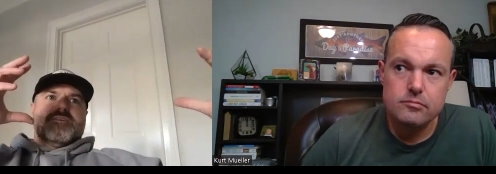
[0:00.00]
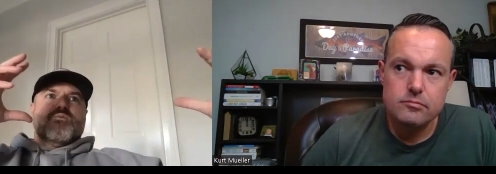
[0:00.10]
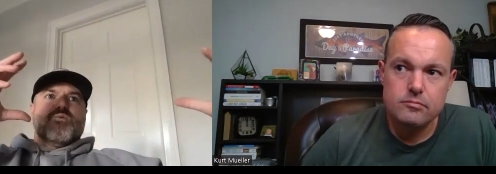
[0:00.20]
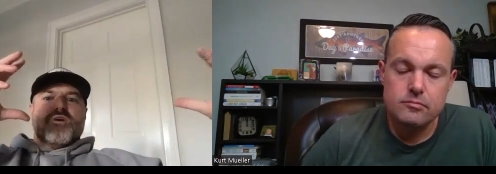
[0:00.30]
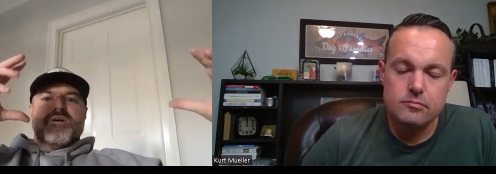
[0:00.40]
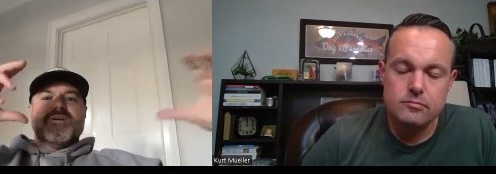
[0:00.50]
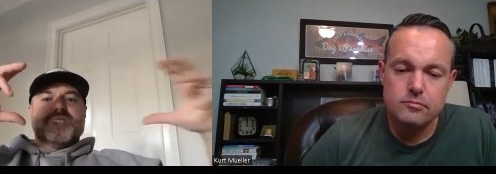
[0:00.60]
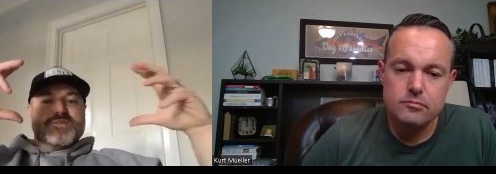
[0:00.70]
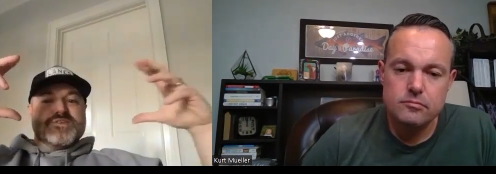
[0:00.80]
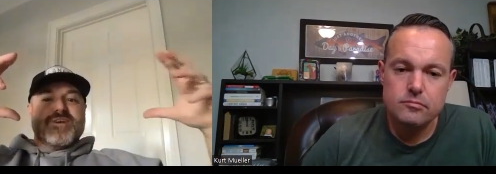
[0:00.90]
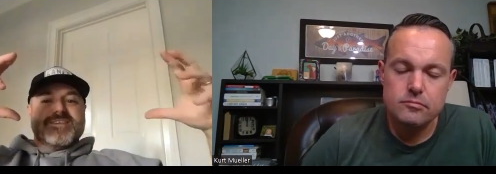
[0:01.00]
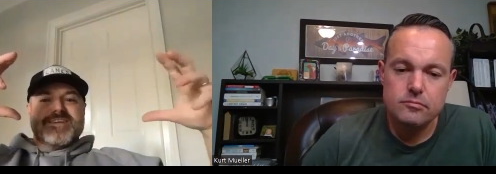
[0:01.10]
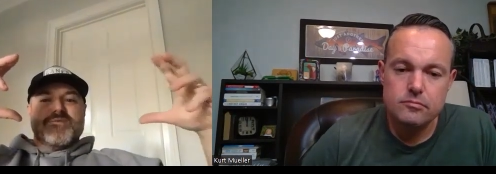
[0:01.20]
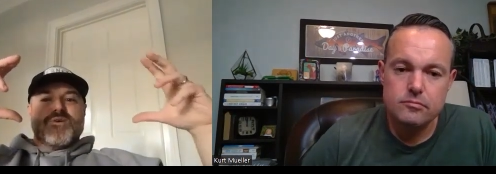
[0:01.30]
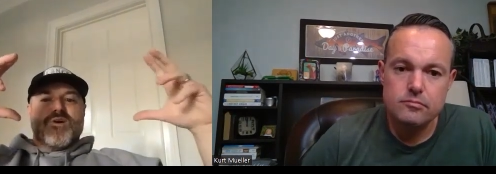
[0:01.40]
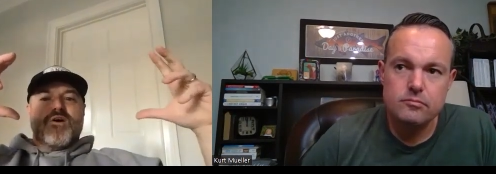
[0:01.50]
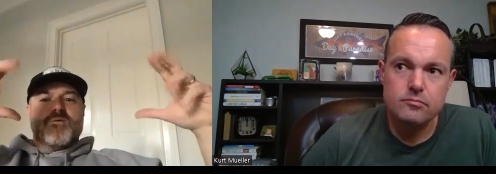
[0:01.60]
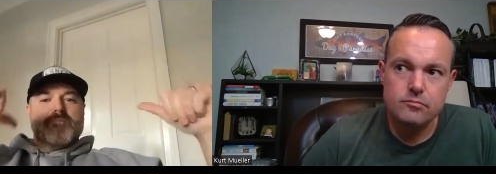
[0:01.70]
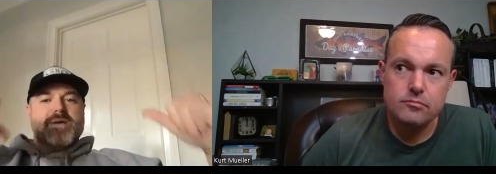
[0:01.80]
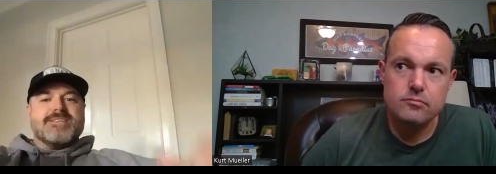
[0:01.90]
Speaker 1: were, what's crazy, were all
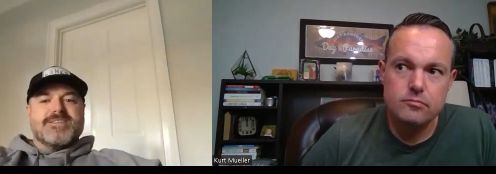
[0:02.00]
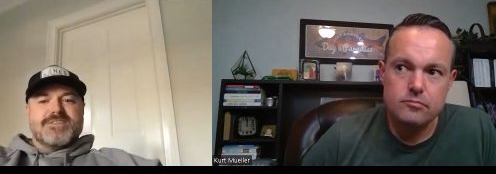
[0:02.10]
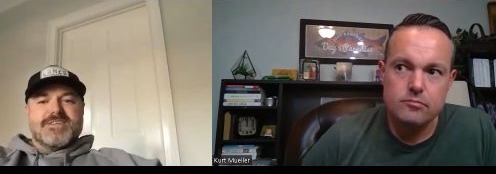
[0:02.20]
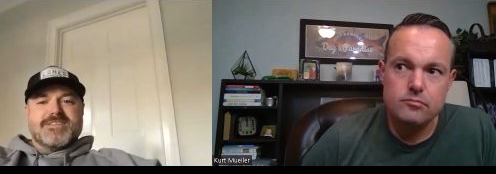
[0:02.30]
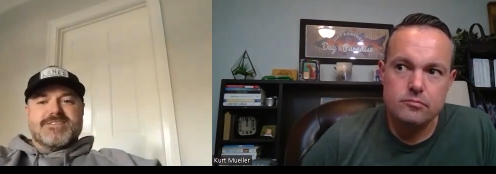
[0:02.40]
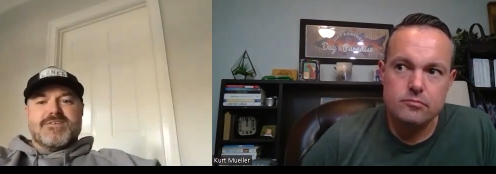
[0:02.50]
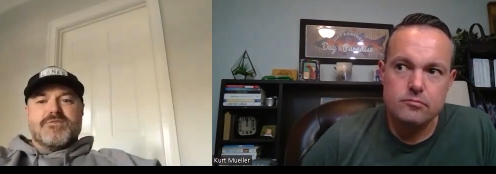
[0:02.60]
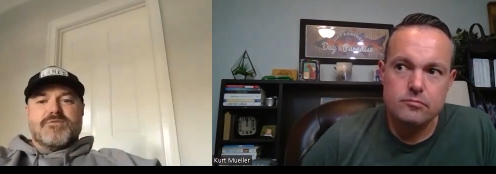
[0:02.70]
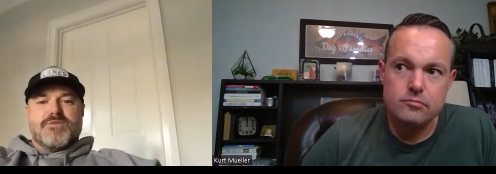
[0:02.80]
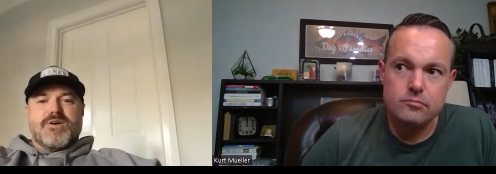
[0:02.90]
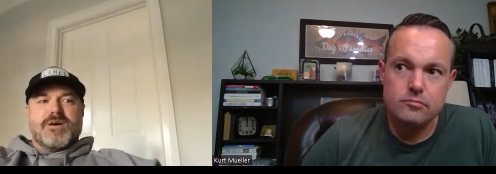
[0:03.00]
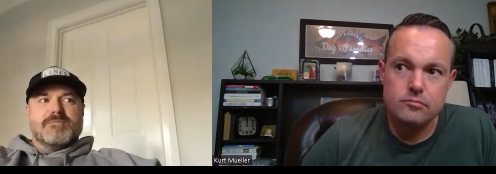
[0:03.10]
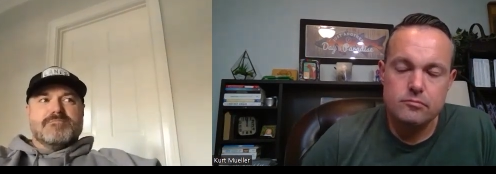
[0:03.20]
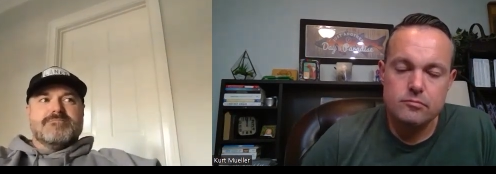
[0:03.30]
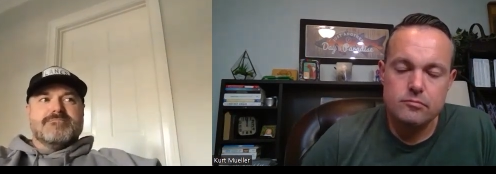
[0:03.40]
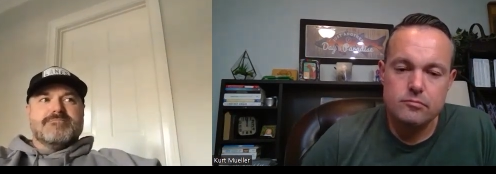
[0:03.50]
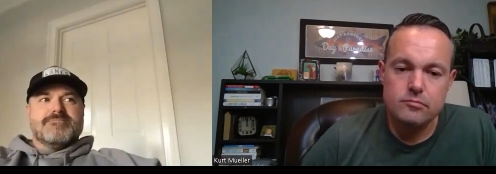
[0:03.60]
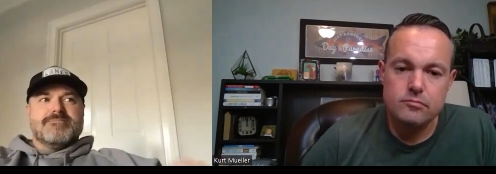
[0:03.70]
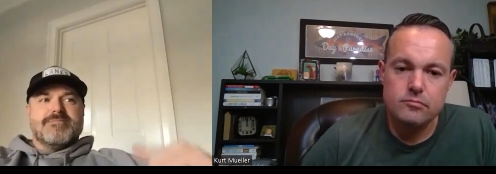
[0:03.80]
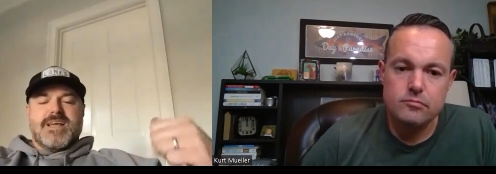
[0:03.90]
messages from
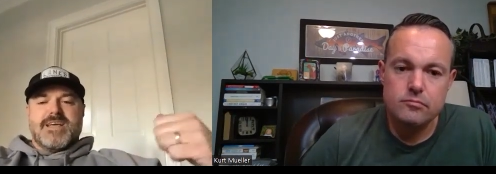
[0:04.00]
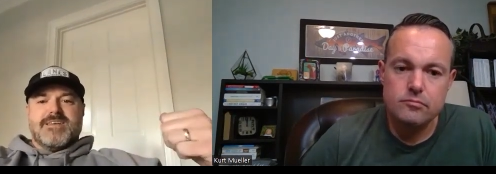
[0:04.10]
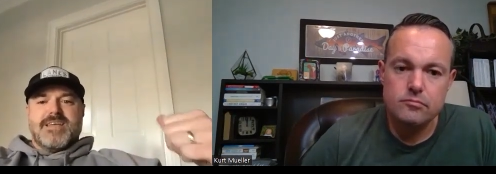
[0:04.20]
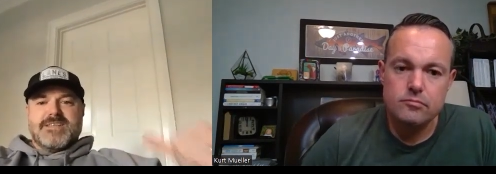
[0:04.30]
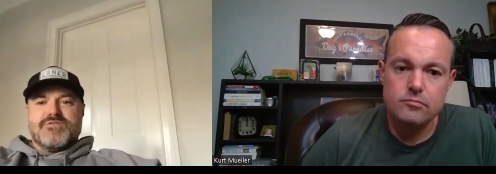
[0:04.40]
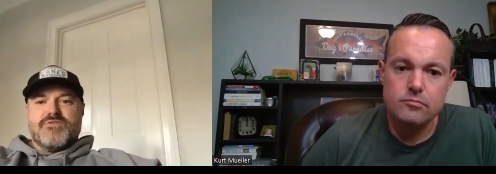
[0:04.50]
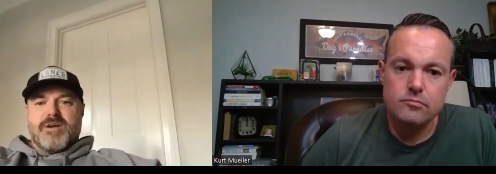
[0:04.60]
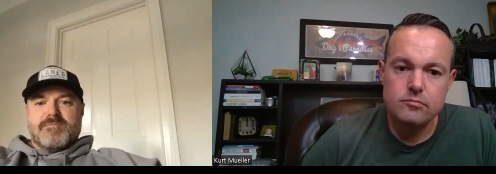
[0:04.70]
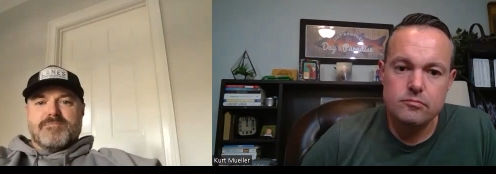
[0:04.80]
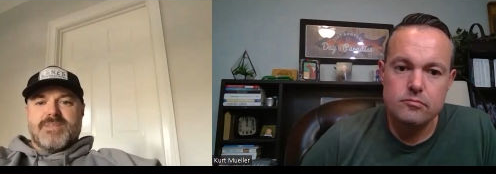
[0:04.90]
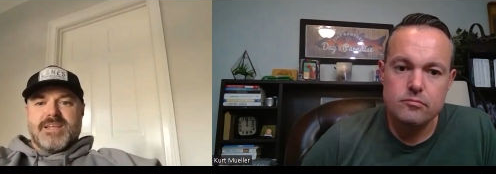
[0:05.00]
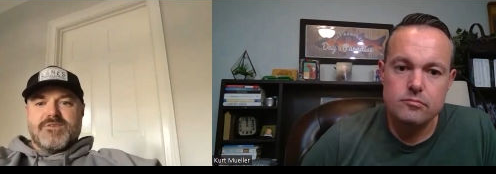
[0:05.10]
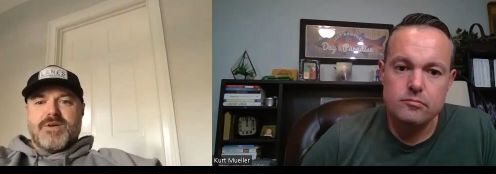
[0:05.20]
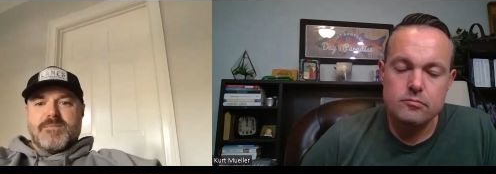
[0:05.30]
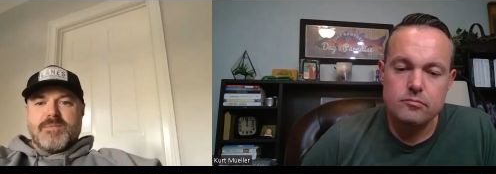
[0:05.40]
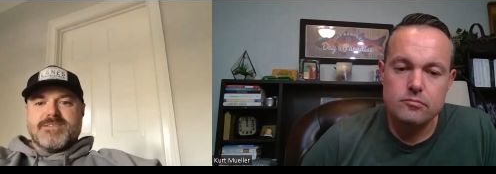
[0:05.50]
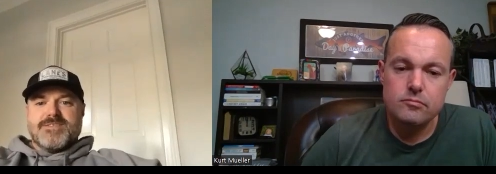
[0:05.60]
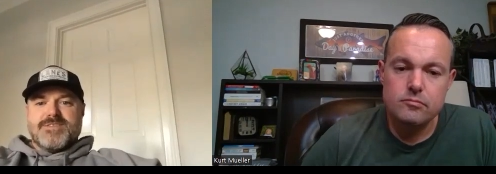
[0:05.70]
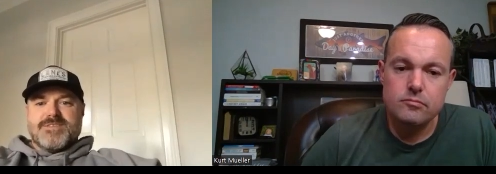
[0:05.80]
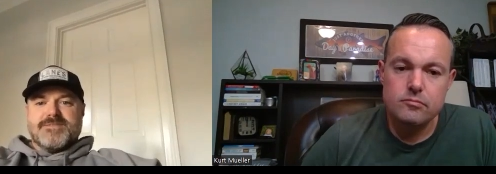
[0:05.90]
like Instagram, like direct
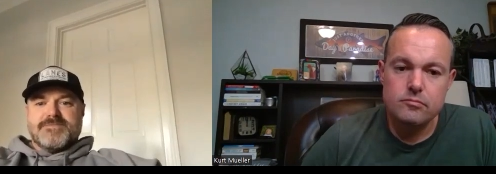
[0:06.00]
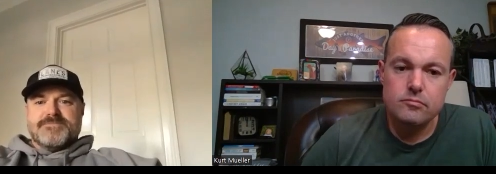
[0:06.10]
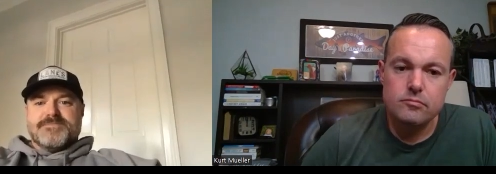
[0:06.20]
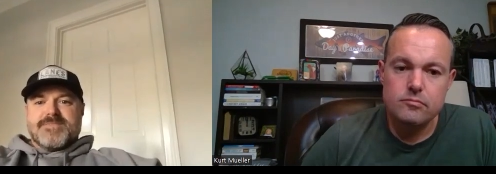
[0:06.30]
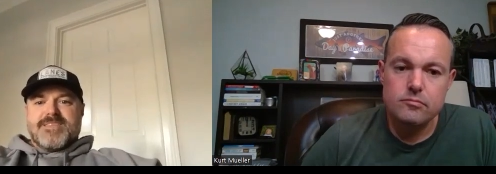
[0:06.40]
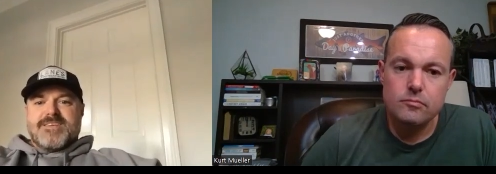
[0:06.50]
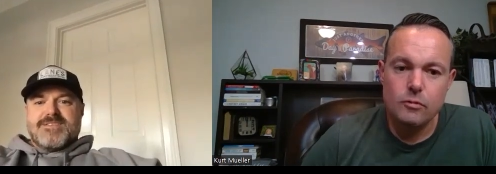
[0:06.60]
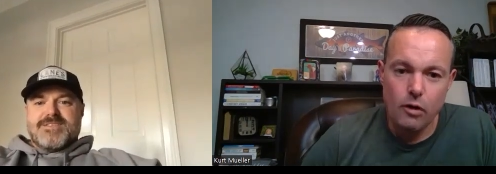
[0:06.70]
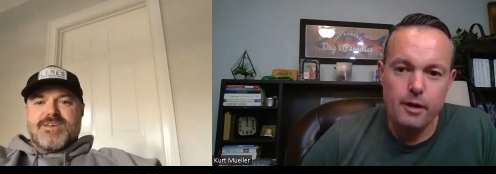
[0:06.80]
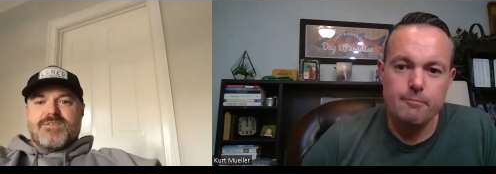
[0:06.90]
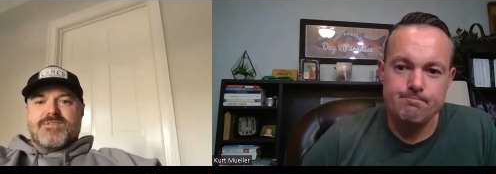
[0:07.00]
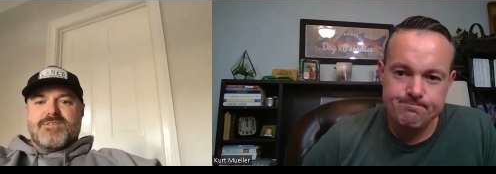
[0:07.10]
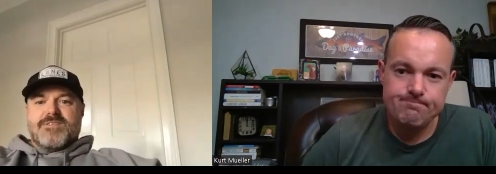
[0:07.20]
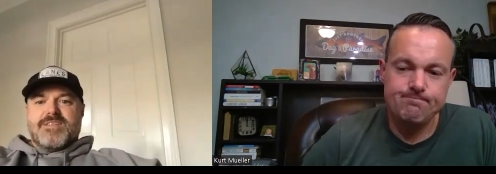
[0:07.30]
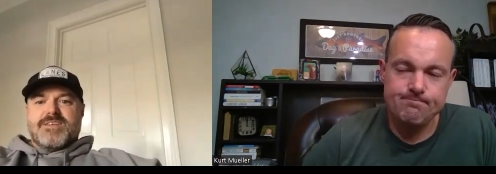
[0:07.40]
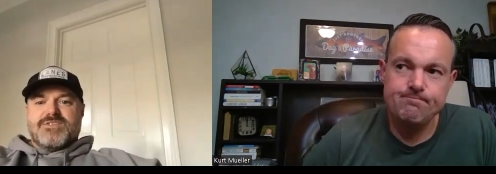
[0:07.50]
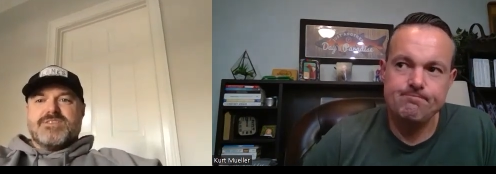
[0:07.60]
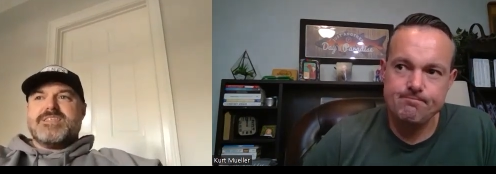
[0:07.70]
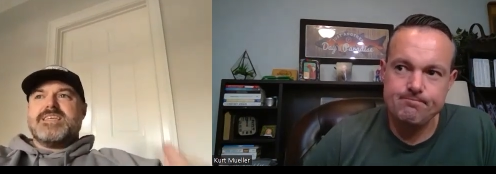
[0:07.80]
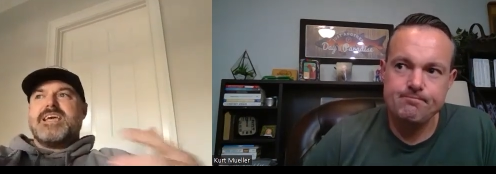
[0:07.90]
messages. So right, it
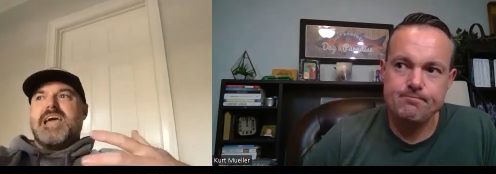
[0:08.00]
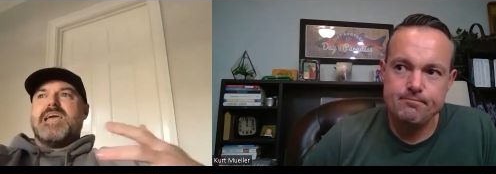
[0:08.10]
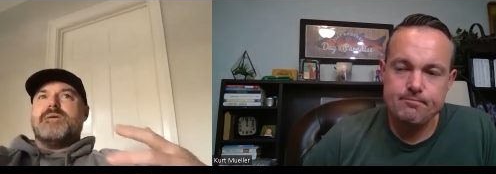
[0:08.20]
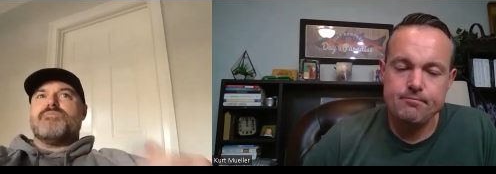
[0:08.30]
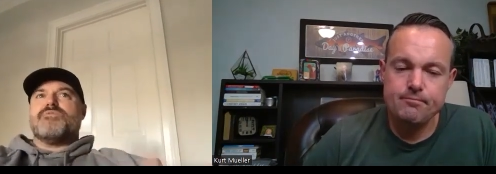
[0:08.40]
just came